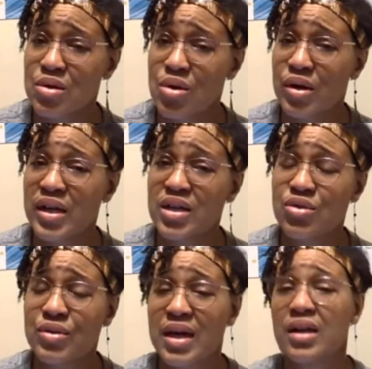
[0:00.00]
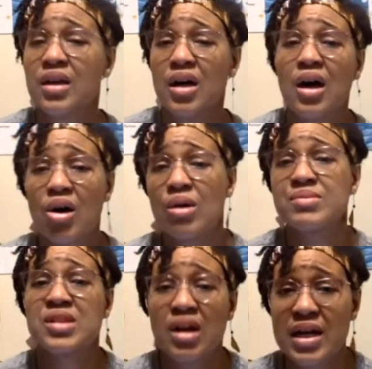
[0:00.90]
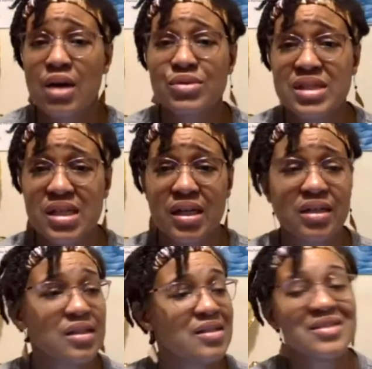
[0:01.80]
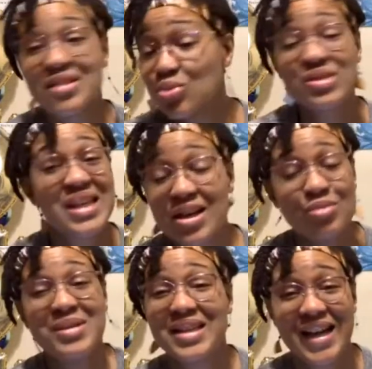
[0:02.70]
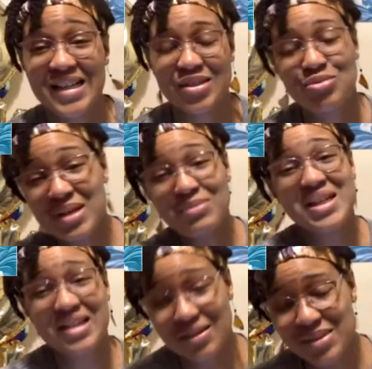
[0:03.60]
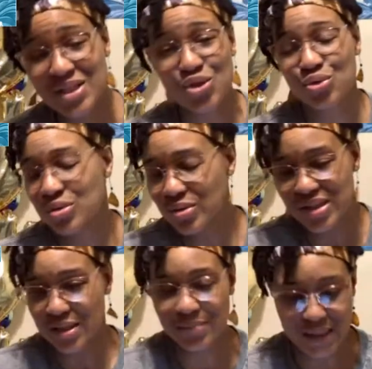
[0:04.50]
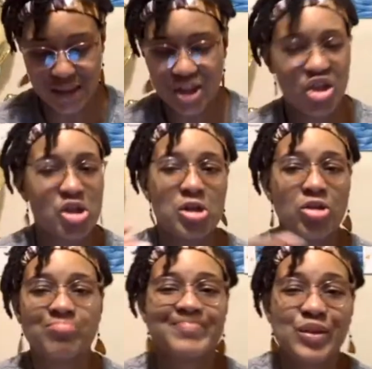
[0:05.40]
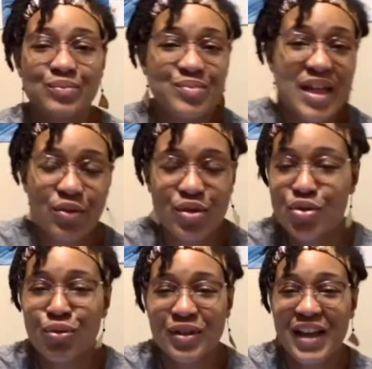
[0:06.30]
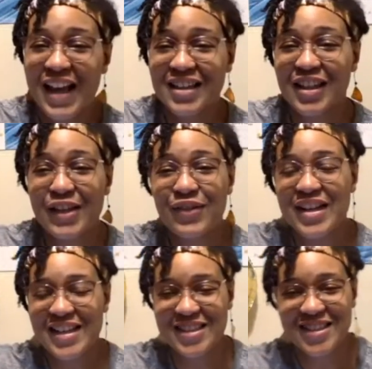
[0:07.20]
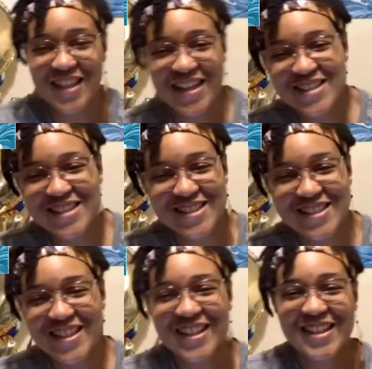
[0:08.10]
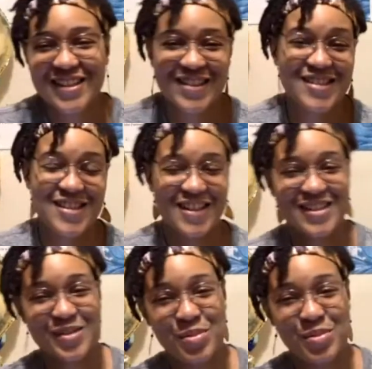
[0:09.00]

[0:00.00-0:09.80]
All right, you got, oh, I'm sorry, I was sick. Just don't tell me that. You made me come to you. Don't tell me that. You can't leave it at the desk because I guess the